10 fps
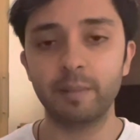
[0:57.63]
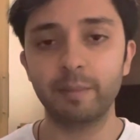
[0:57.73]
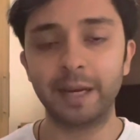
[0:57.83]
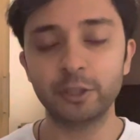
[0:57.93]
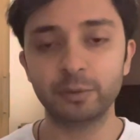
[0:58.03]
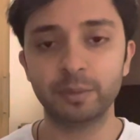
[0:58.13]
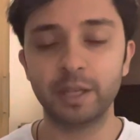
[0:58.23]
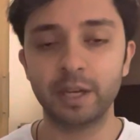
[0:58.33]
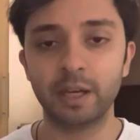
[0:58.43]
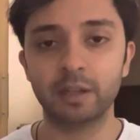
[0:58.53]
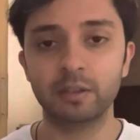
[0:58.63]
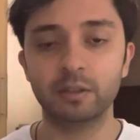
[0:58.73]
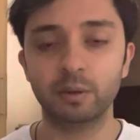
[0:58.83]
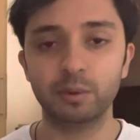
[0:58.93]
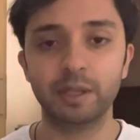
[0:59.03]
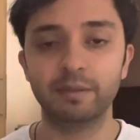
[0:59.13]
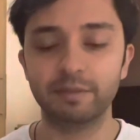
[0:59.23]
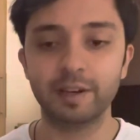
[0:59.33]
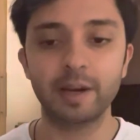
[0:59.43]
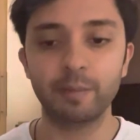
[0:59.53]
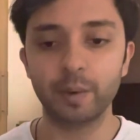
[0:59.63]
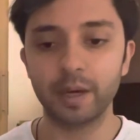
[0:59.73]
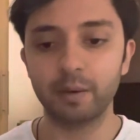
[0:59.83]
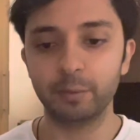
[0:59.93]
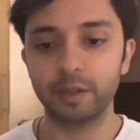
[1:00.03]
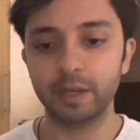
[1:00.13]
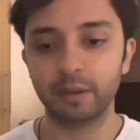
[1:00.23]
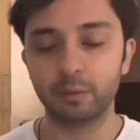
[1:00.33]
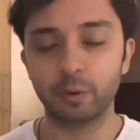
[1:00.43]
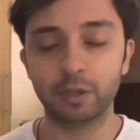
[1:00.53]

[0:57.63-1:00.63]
management consulting firm with a quite